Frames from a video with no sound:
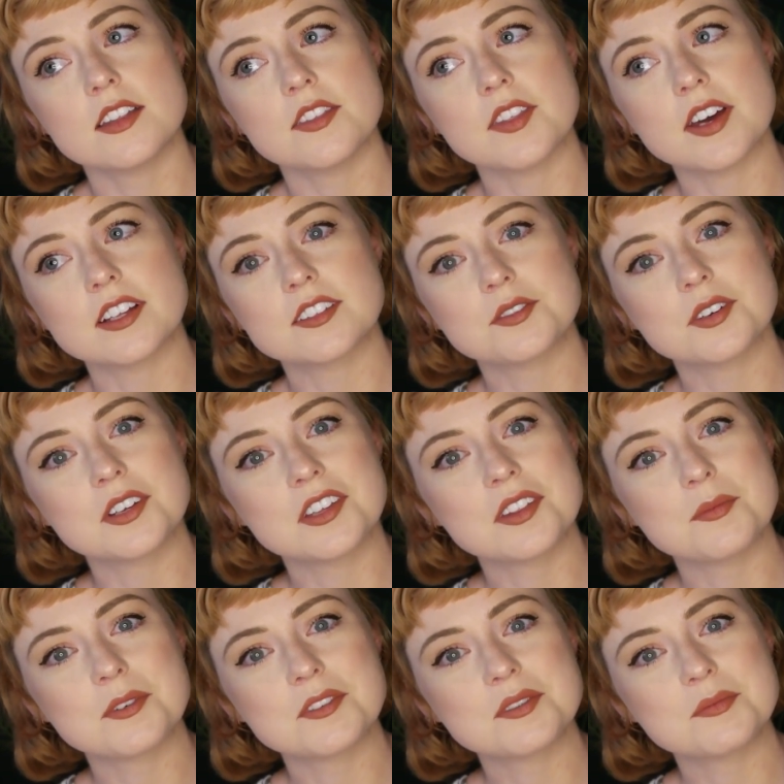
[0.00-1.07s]
that's really the
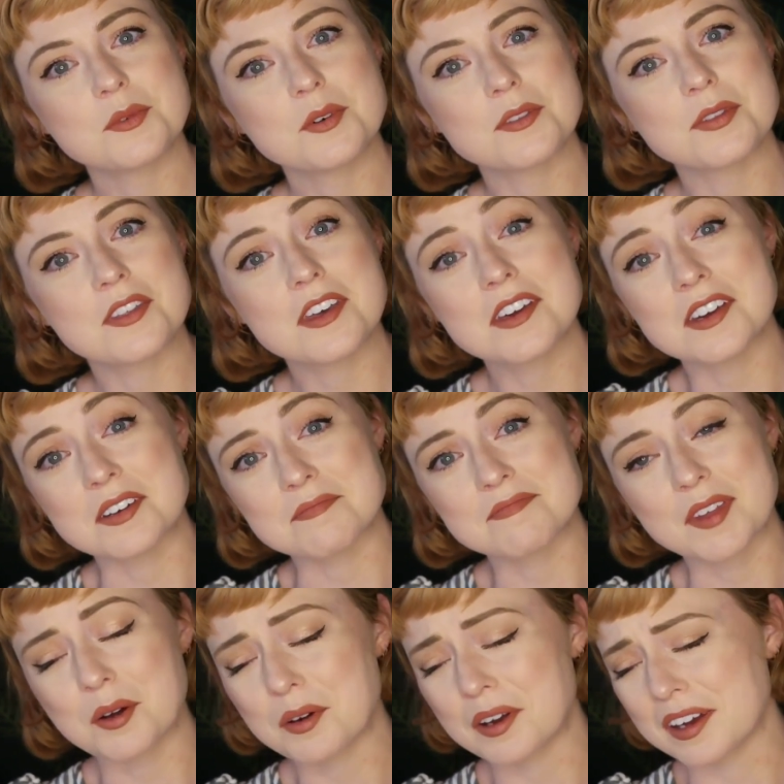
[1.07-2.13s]
most important thing.
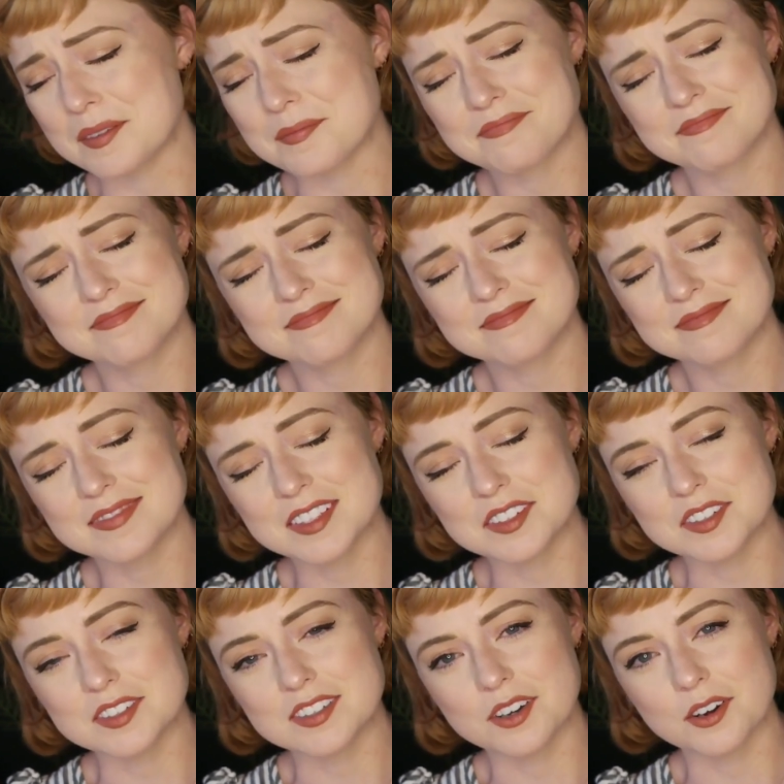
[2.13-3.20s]
Okay, this
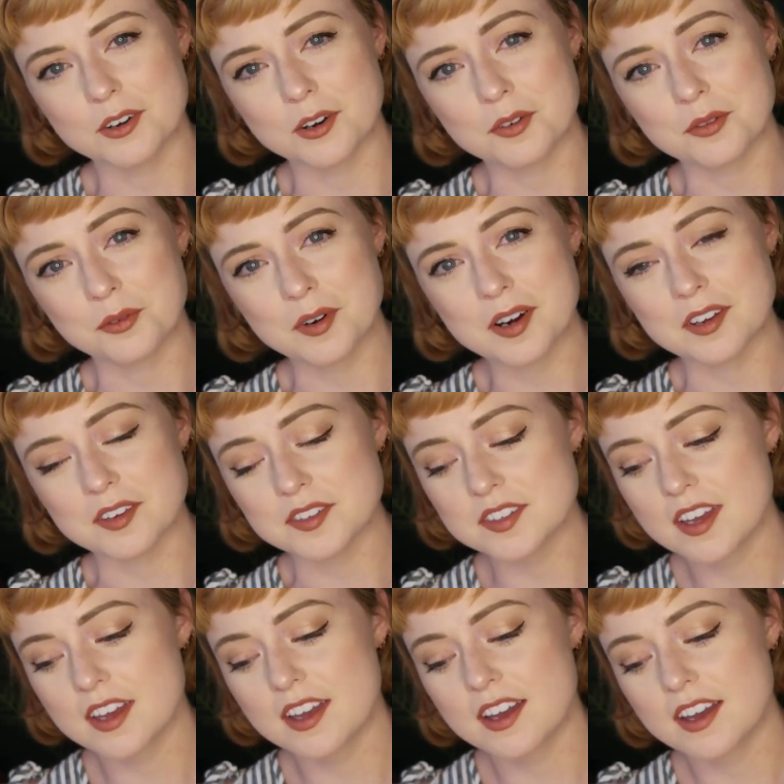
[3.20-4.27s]
is going off the rails.
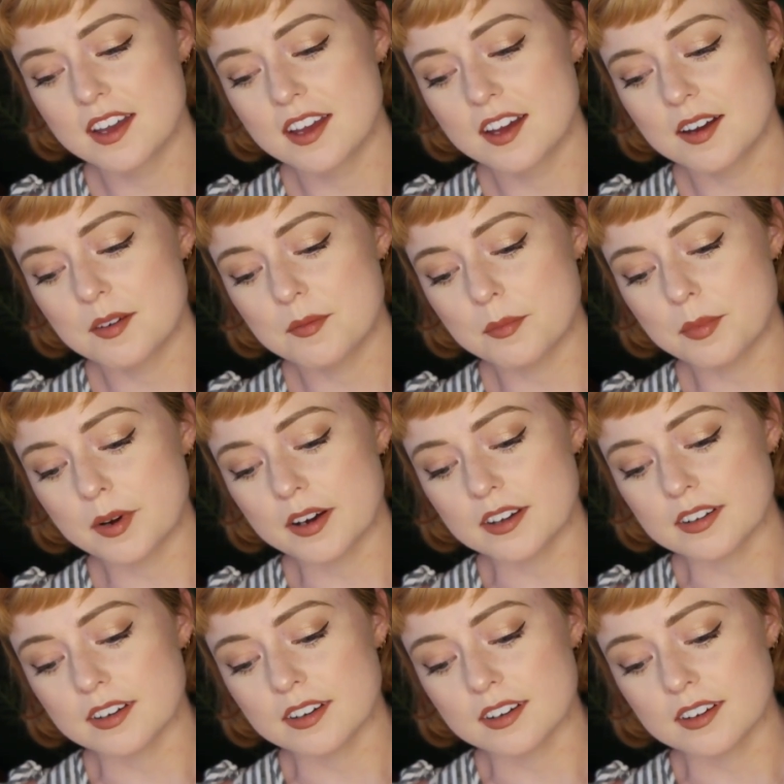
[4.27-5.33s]

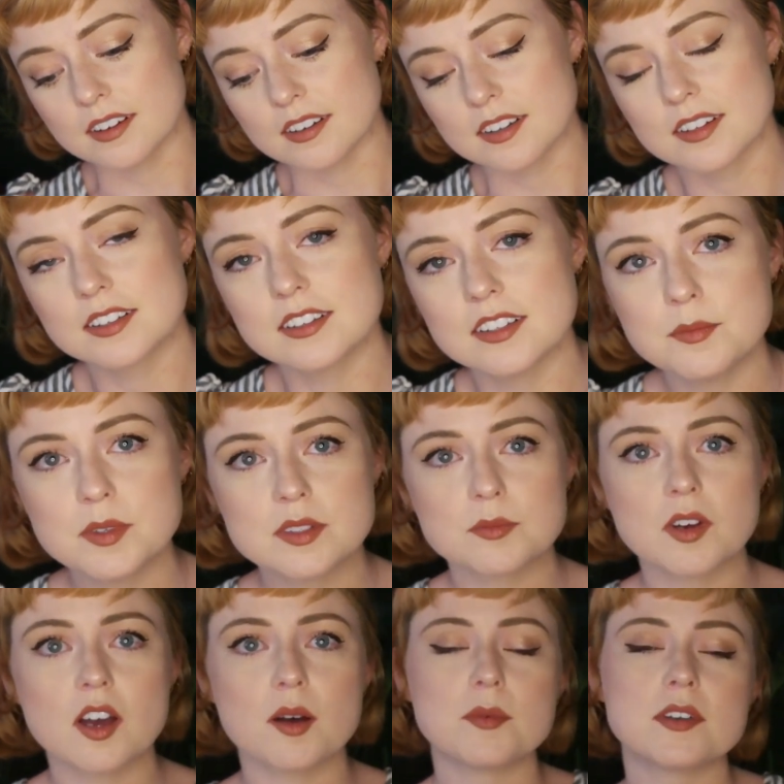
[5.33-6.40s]
But uh, leave me some
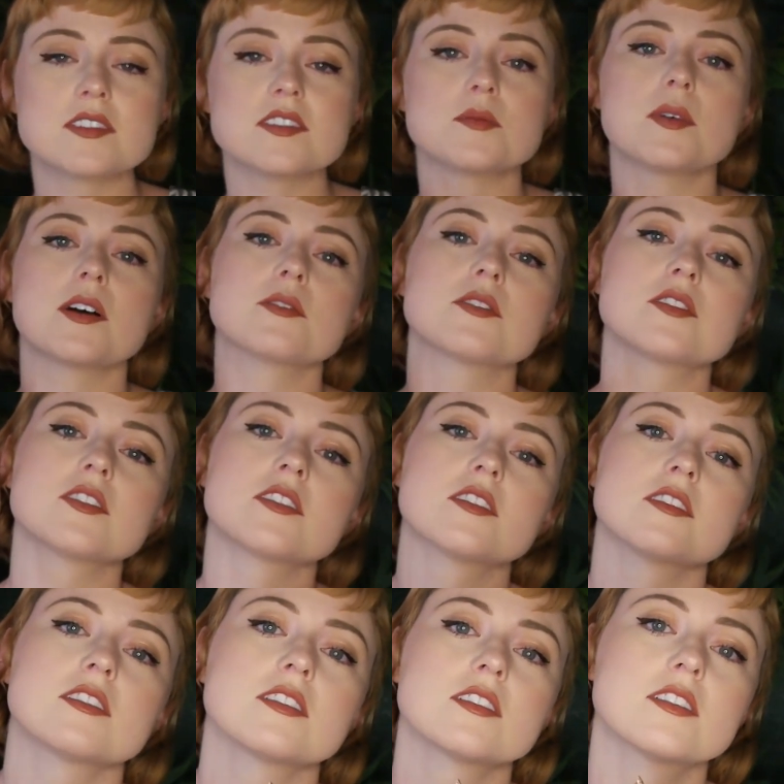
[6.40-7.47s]
comments about
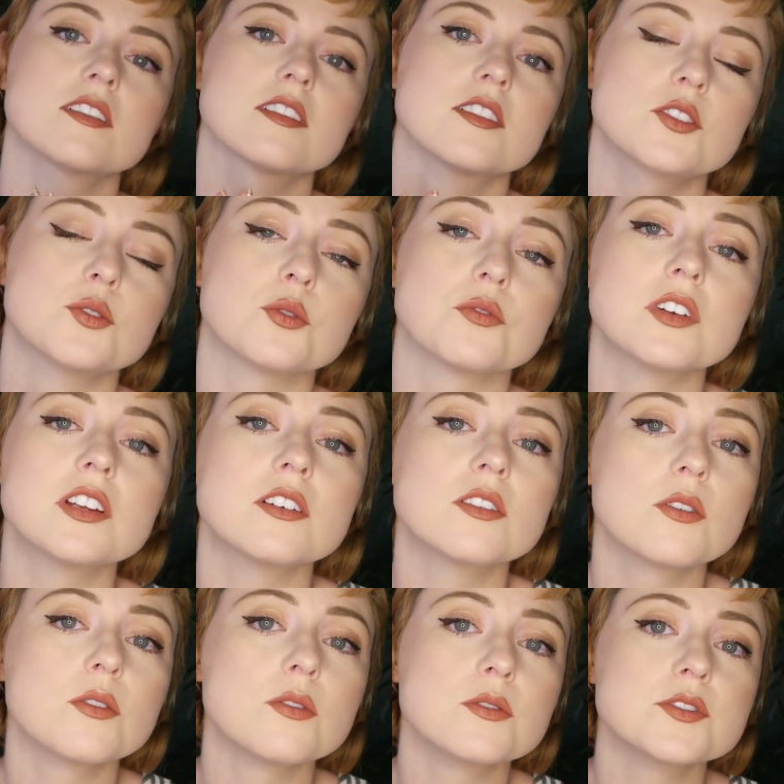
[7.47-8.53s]
your reading
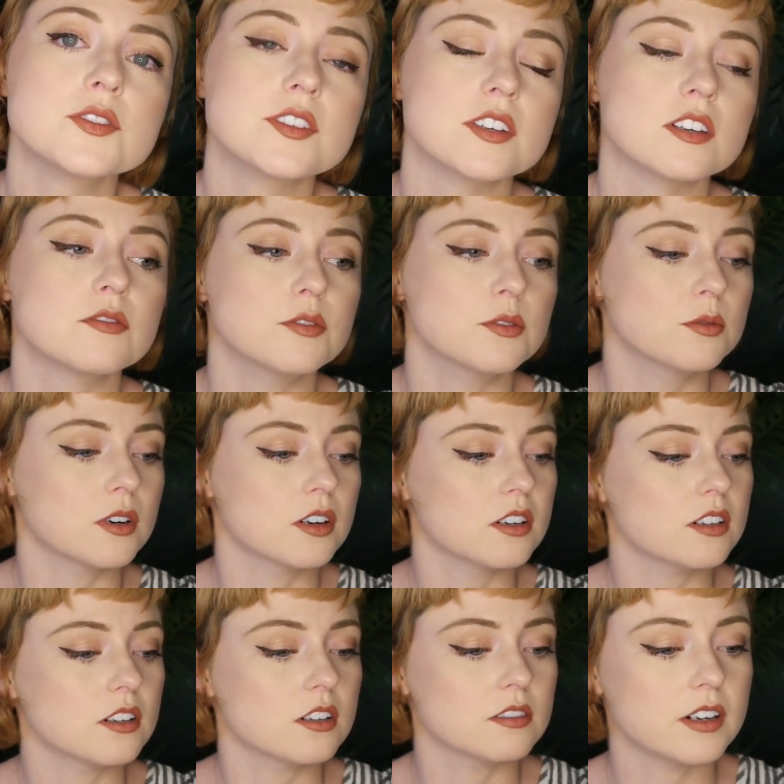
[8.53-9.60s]
goals, if you
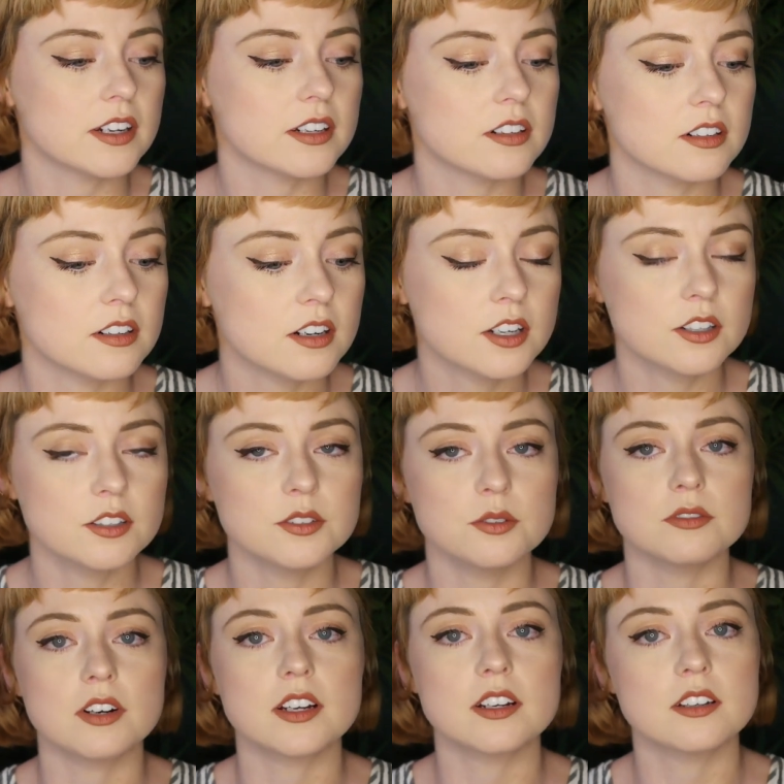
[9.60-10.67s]
are a writer, your
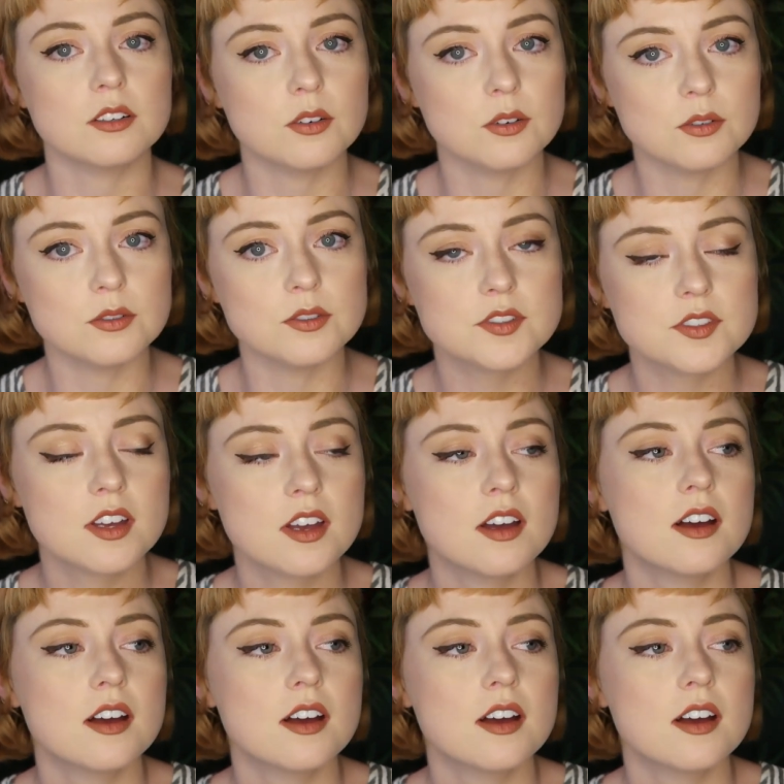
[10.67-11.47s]
writing goals.